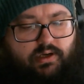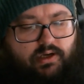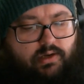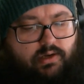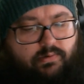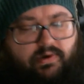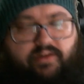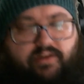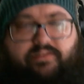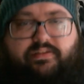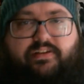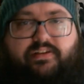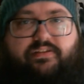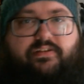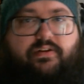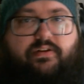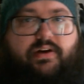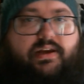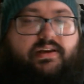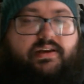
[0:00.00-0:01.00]
Anyways, let's
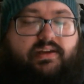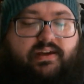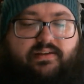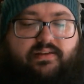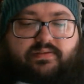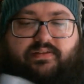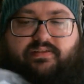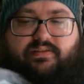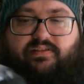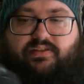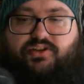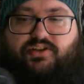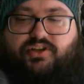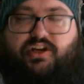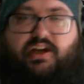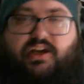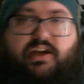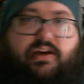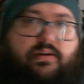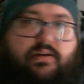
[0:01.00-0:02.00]
go ahead and give this a
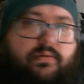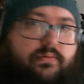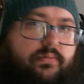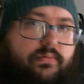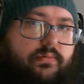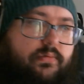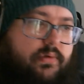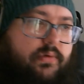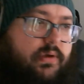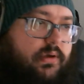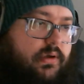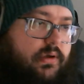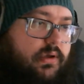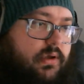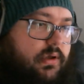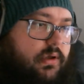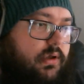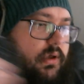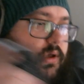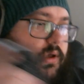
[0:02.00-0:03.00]
shake.
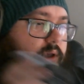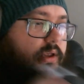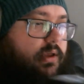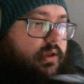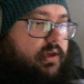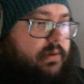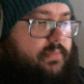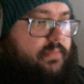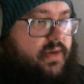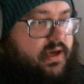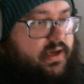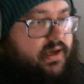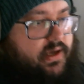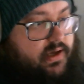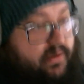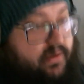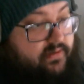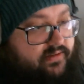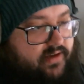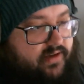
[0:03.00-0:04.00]
Get my
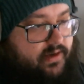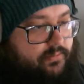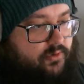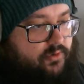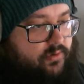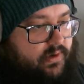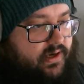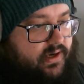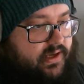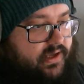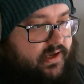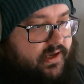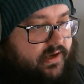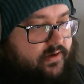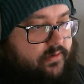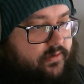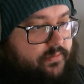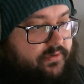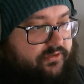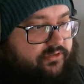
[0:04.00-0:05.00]
uh, timer ready. I
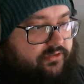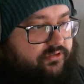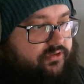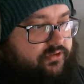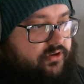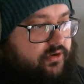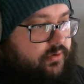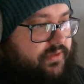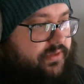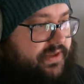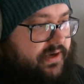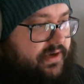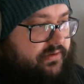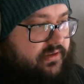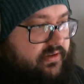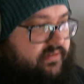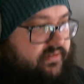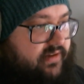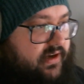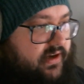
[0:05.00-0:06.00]
almost shook
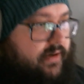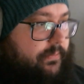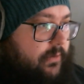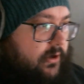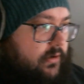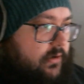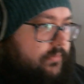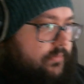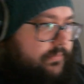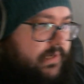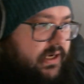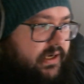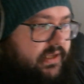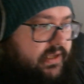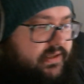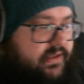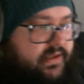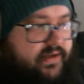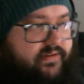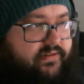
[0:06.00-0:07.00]
without the timer. I
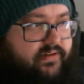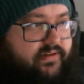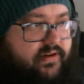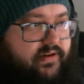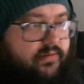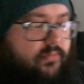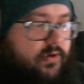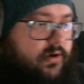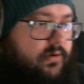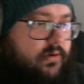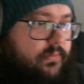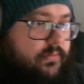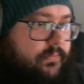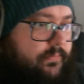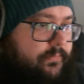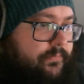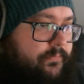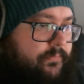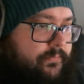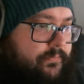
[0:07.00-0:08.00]
need that timer.
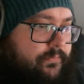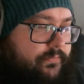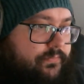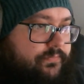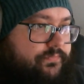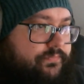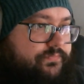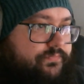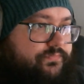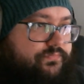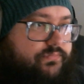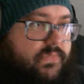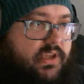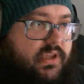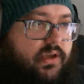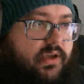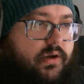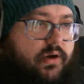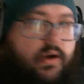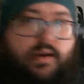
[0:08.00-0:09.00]

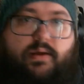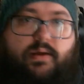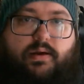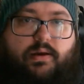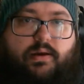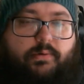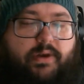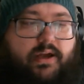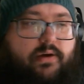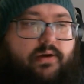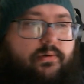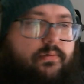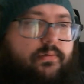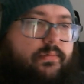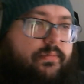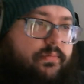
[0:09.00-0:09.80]
Alright, here we go.